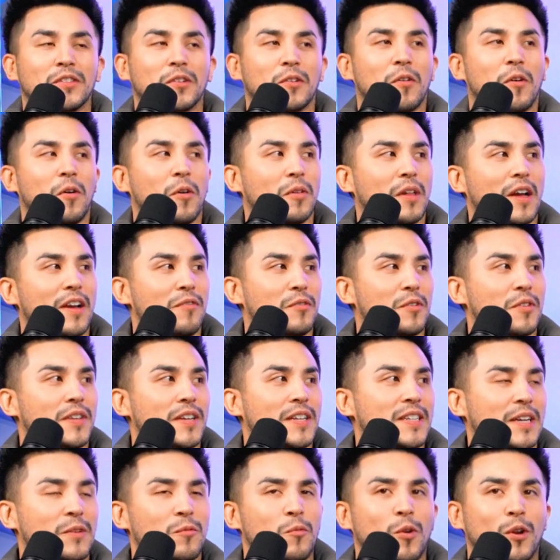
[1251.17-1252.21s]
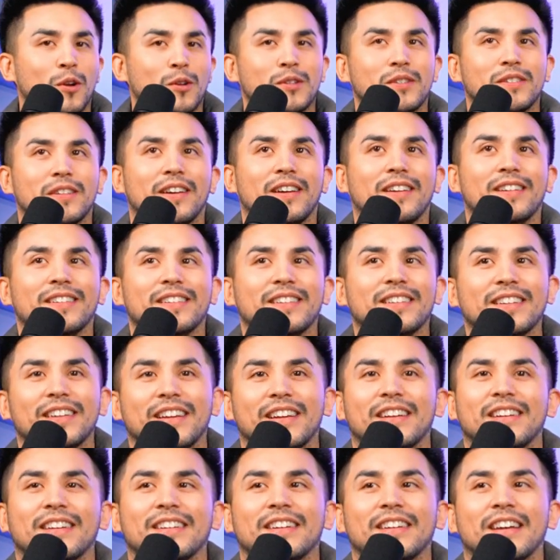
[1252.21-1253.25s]
their whole life with it. It's like worse than
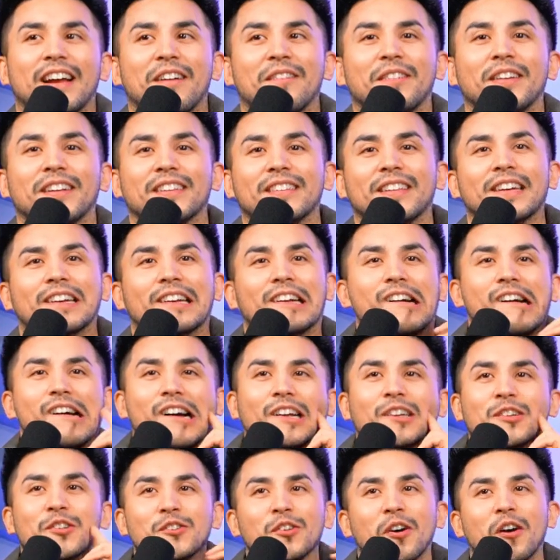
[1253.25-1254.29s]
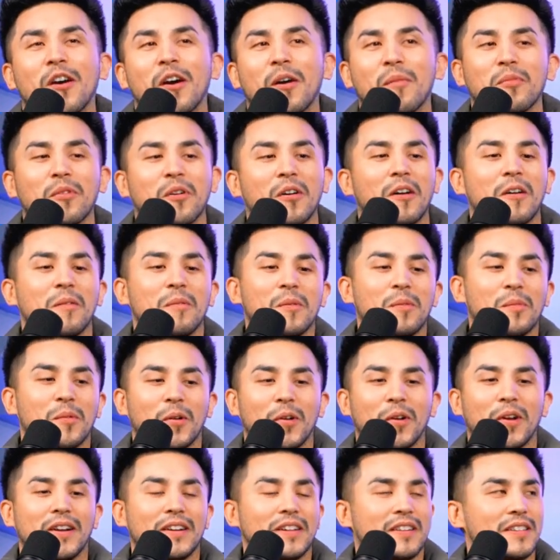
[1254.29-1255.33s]
having like a jaw problem
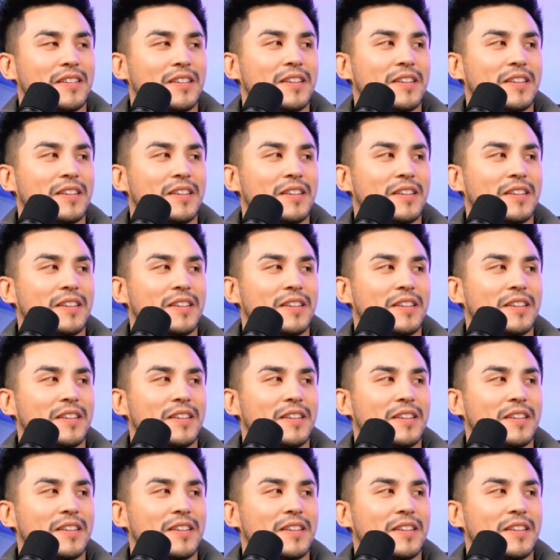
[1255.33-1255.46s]
or anything.